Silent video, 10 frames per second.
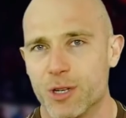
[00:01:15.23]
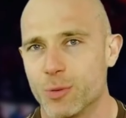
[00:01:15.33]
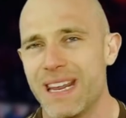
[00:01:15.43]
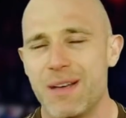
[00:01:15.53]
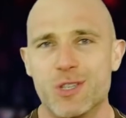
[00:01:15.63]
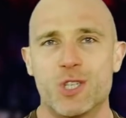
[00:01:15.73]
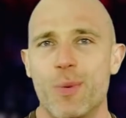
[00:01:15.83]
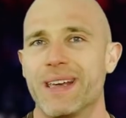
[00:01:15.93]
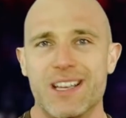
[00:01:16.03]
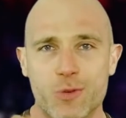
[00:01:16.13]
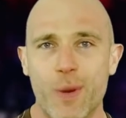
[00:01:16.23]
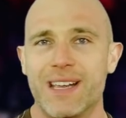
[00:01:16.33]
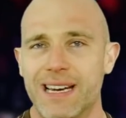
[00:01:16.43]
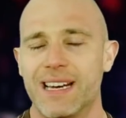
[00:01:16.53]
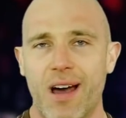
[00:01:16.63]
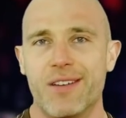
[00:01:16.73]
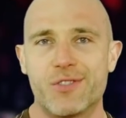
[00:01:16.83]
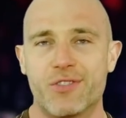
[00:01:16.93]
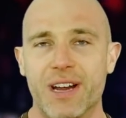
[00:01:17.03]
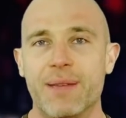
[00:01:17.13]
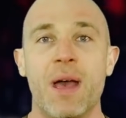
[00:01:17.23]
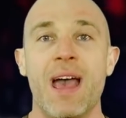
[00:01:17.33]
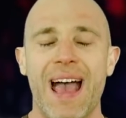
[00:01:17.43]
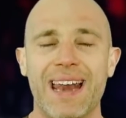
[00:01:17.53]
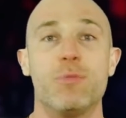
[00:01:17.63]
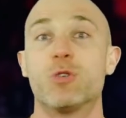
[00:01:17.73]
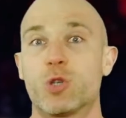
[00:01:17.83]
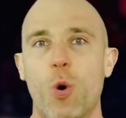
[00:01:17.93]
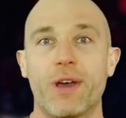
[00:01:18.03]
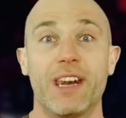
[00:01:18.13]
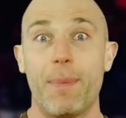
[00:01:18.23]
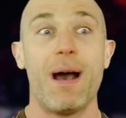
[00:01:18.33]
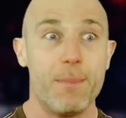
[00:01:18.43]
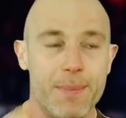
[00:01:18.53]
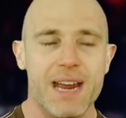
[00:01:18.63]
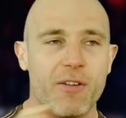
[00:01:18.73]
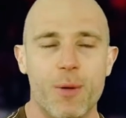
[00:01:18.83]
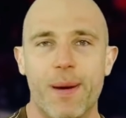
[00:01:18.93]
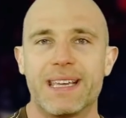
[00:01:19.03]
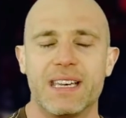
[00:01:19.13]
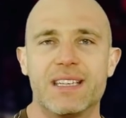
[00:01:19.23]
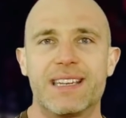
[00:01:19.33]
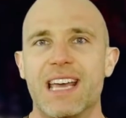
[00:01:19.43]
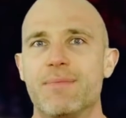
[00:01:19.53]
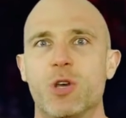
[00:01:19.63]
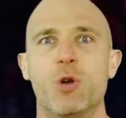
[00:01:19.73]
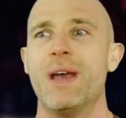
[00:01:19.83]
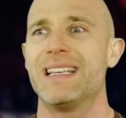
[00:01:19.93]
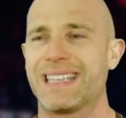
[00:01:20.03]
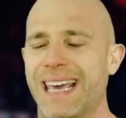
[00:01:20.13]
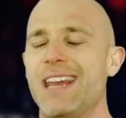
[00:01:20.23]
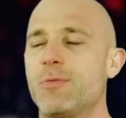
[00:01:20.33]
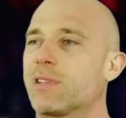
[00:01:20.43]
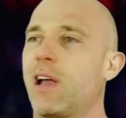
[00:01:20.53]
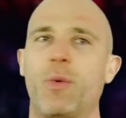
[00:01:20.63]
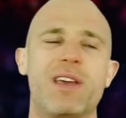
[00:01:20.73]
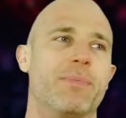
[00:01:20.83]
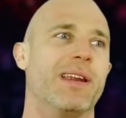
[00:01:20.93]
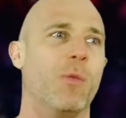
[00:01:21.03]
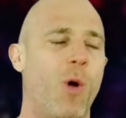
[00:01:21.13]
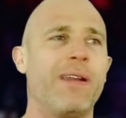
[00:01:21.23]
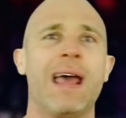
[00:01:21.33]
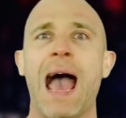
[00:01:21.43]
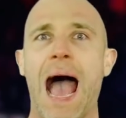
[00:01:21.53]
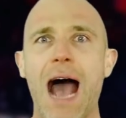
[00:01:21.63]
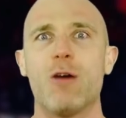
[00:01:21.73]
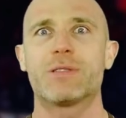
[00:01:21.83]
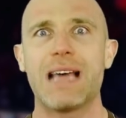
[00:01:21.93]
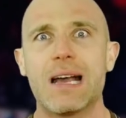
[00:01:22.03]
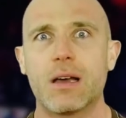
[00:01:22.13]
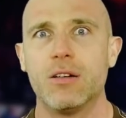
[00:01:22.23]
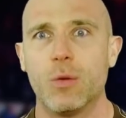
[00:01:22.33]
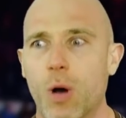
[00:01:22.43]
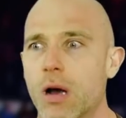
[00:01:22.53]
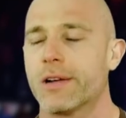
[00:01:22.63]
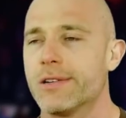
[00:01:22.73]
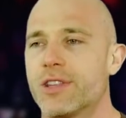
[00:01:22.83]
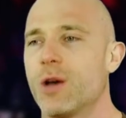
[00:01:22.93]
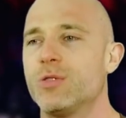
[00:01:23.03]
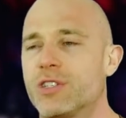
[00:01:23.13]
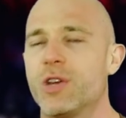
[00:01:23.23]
because when he was doing his weekly live stream and he was talking about Miro making his debut, his kid was like, wait a minute, what? How's that gonna work? Because those